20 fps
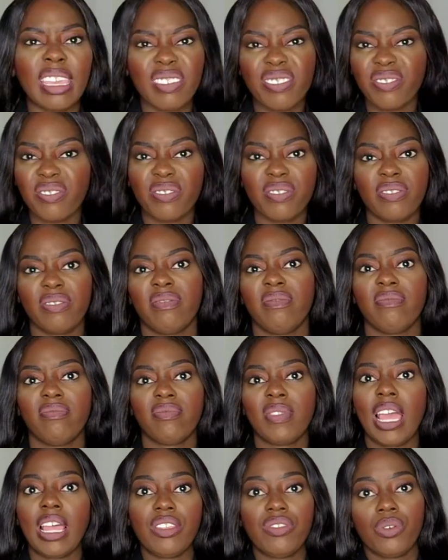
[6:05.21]
if
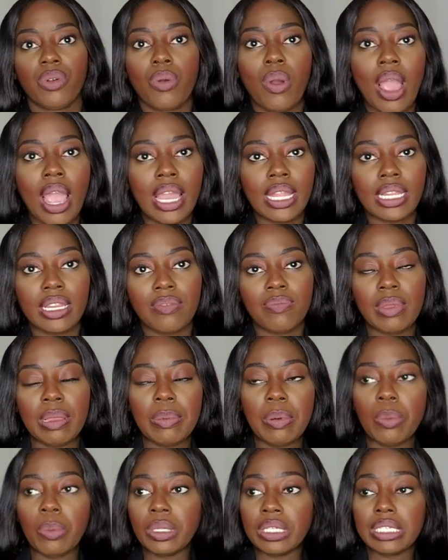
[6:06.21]
that's required and if
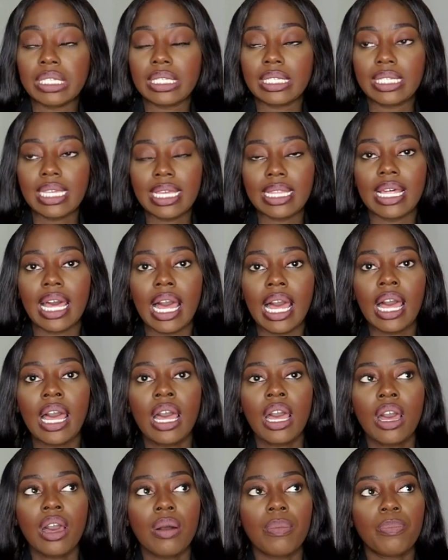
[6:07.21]
people want to see that.
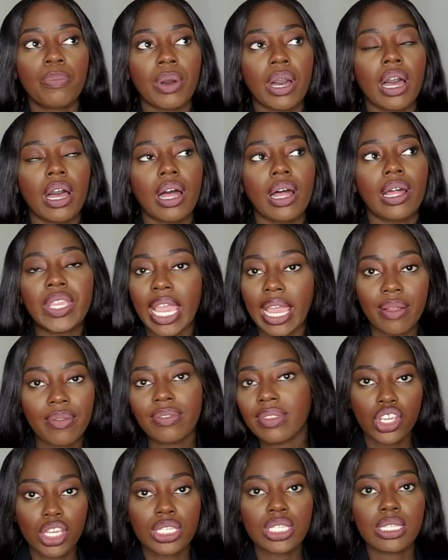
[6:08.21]
But yeah,
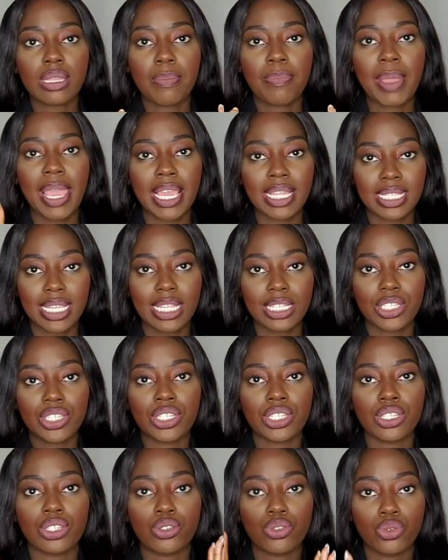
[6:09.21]
just pay
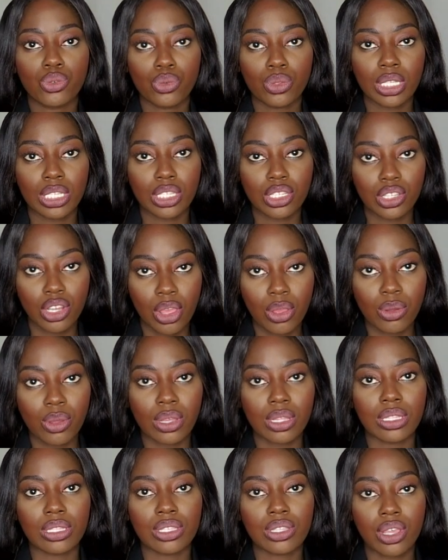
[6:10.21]
attention to the
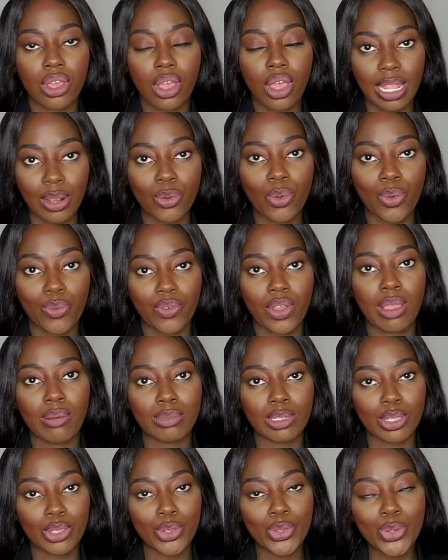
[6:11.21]
slogans that law
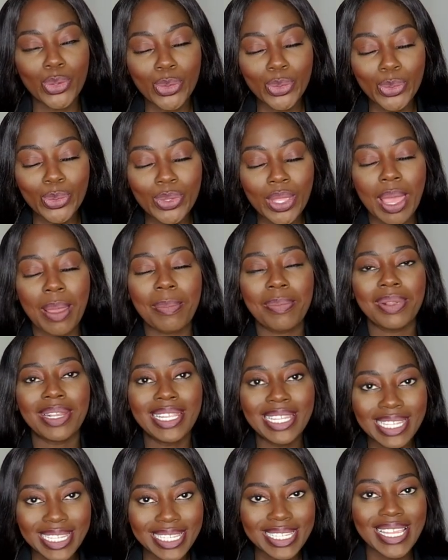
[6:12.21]
firms use,
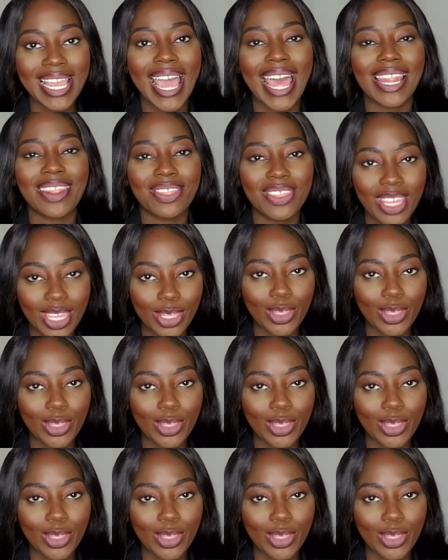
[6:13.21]
please and